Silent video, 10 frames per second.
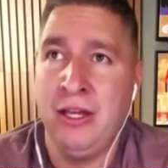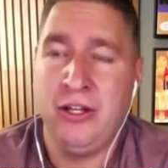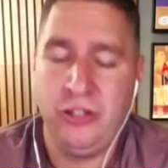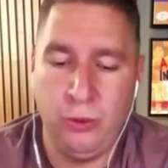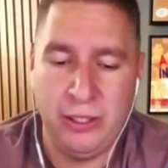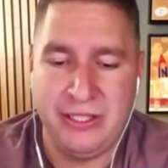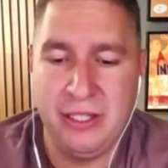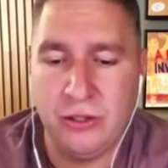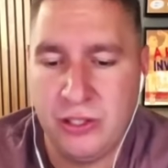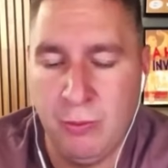to instill
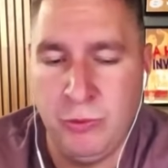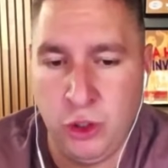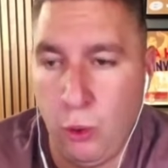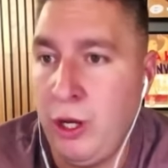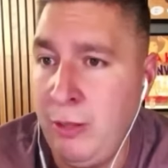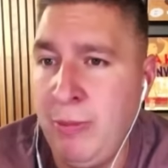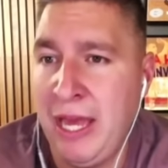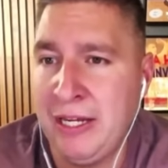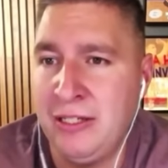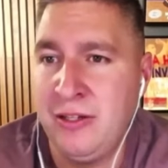some joy back
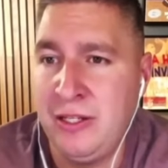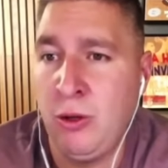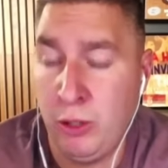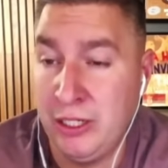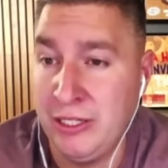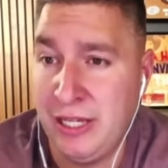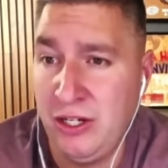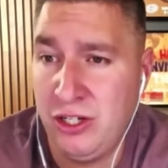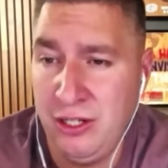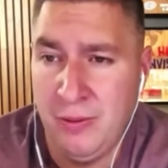into the
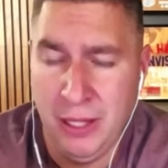organization.